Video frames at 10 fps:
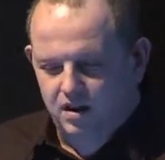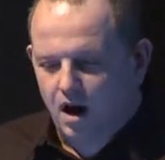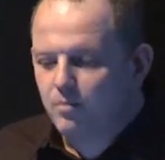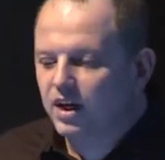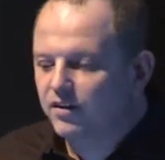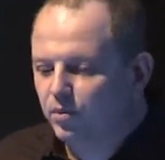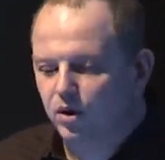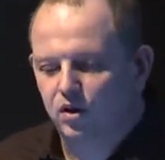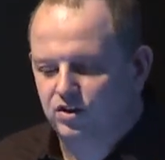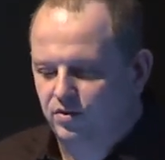
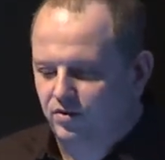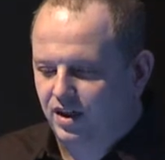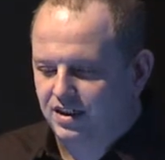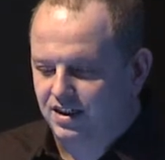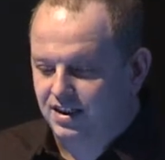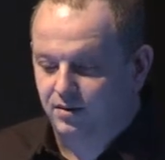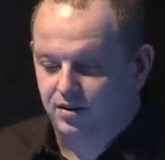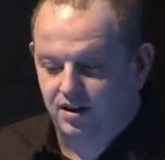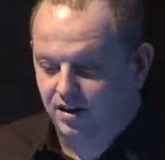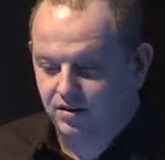unbelievable looks from the rest of the team
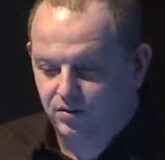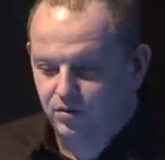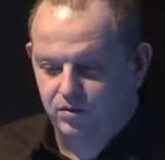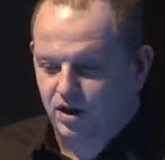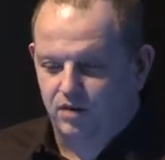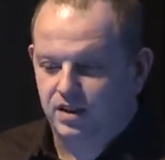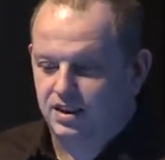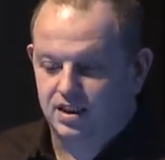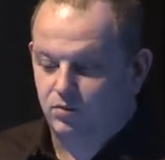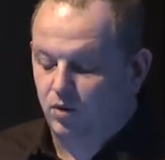going, you know,
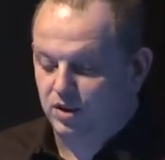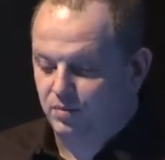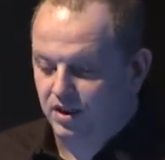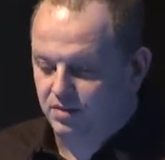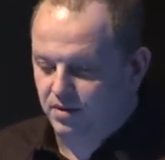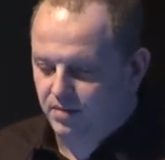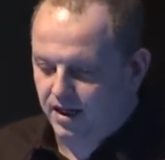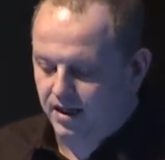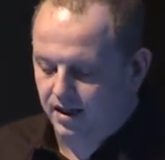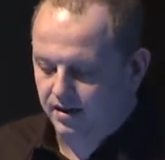this isn't what we're supposed to be
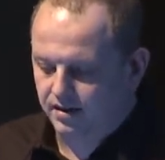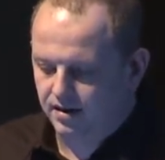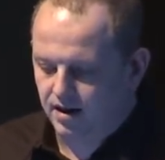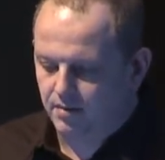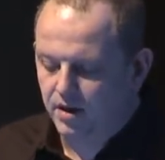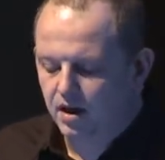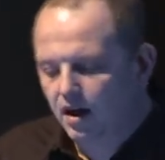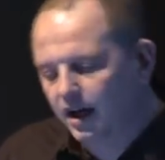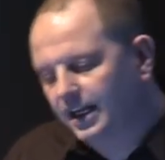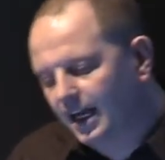making. Um,
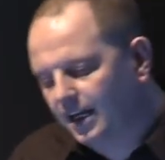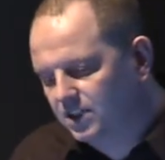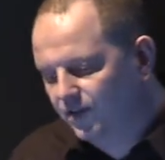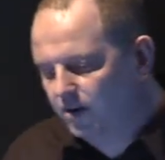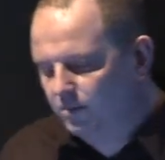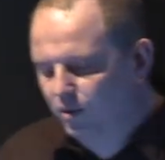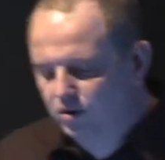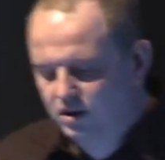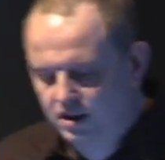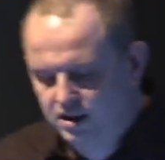and again, it's very
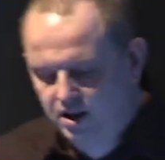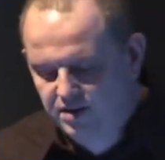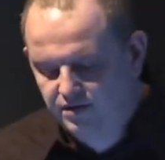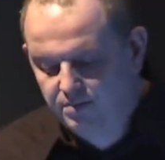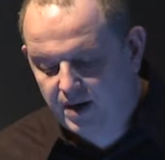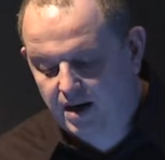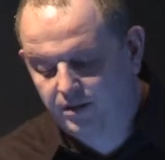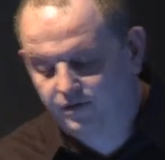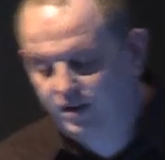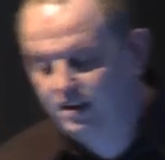important in terms of
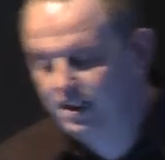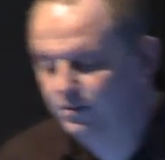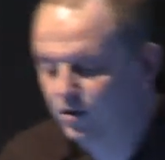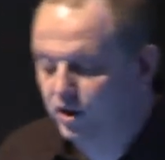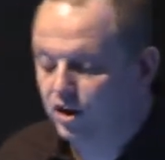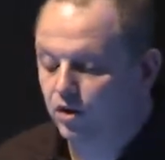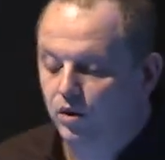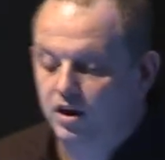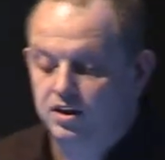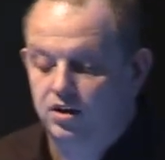empowerment for the team that we do
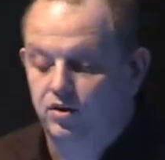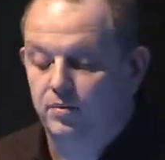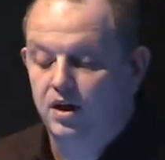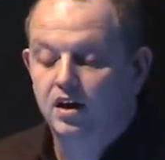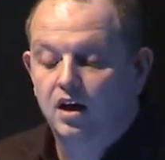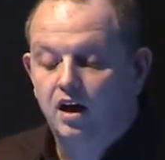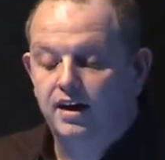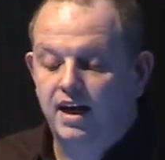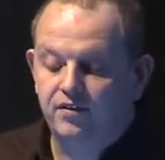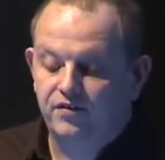work as a group
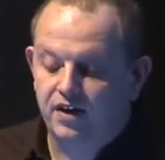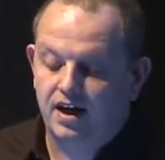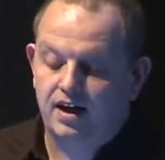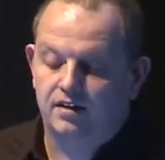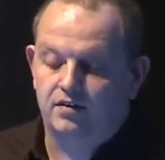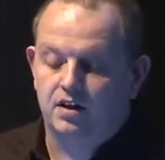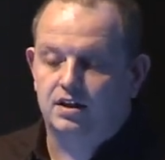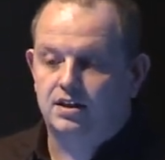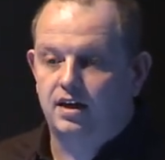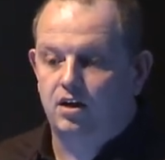and never forget that the
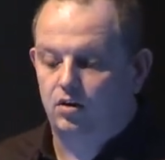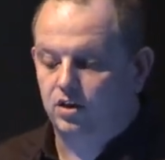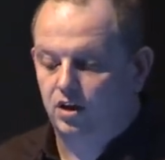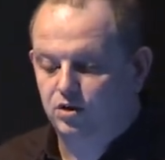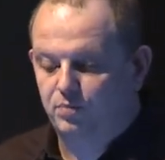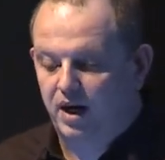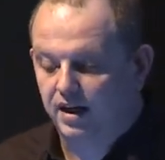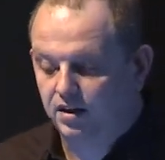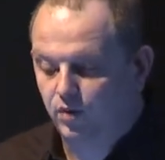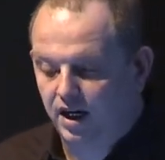stakeholder who's
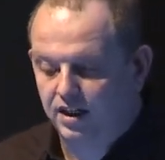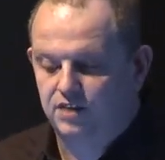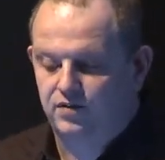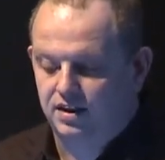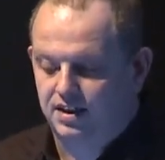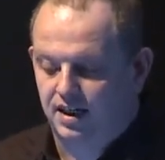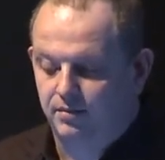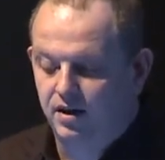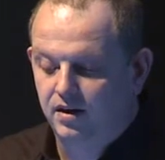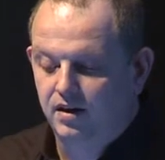paying the wage for the
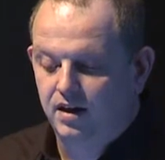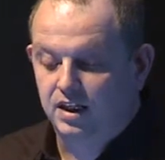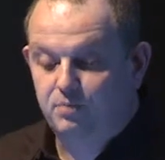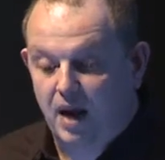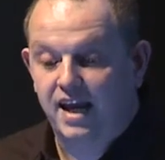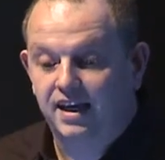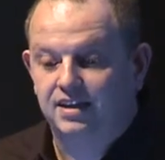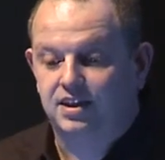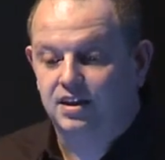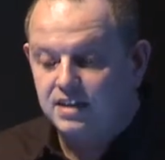team is paying
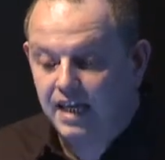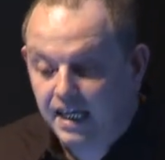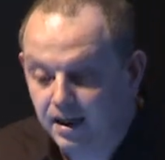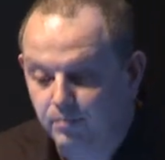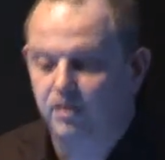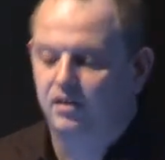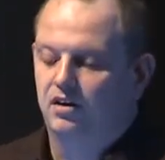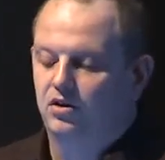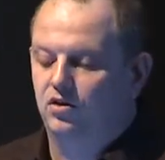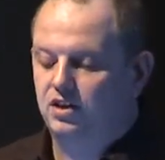it to the team,
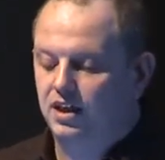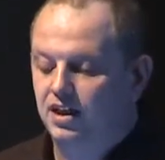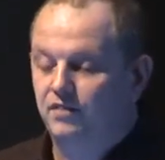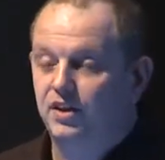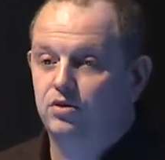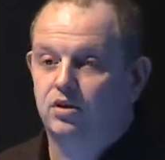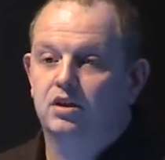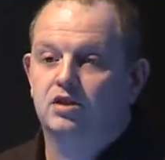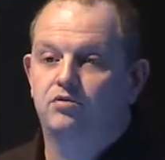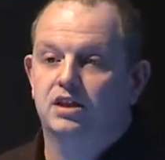not to the individual. And
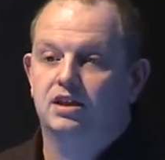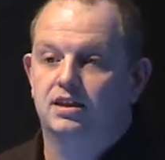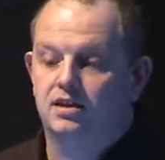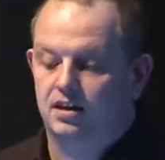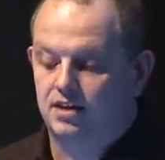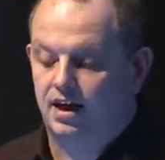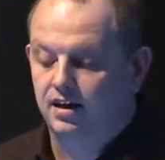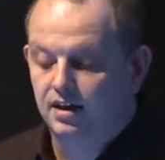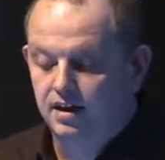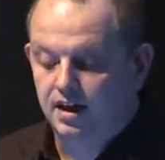there's a reason he does
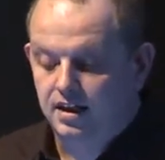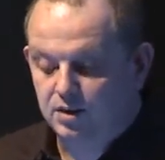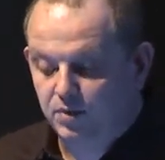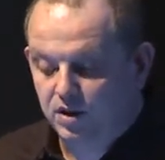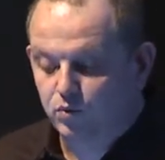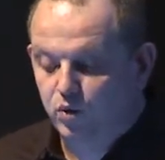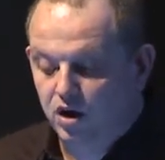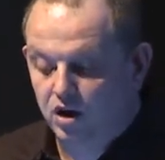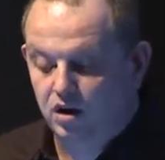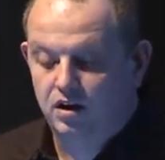that, and that's because
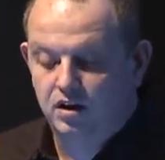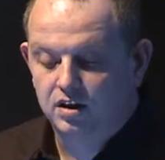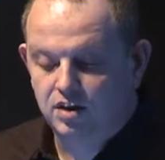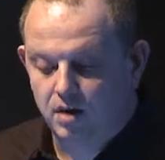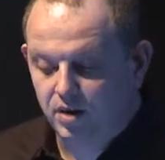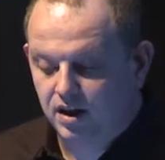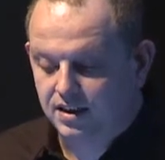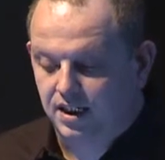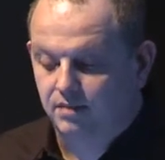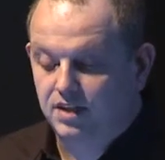work done by a
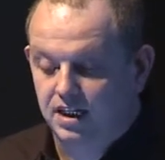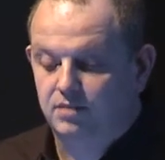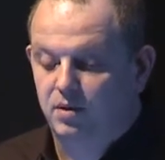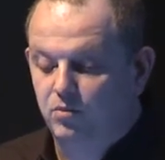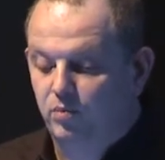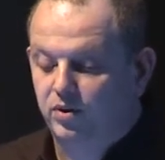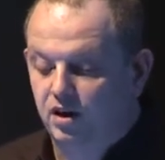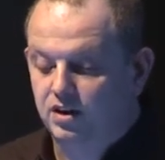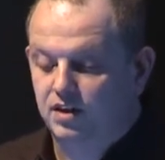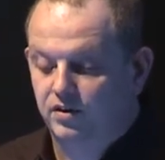team tends to be more
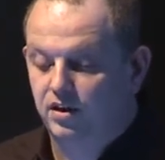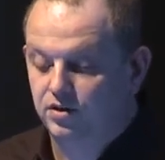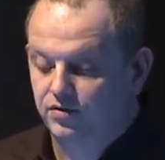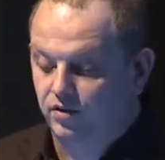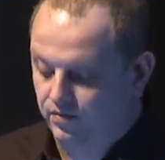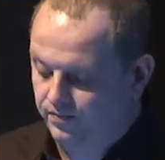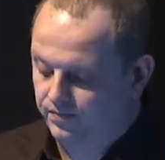productive and useful.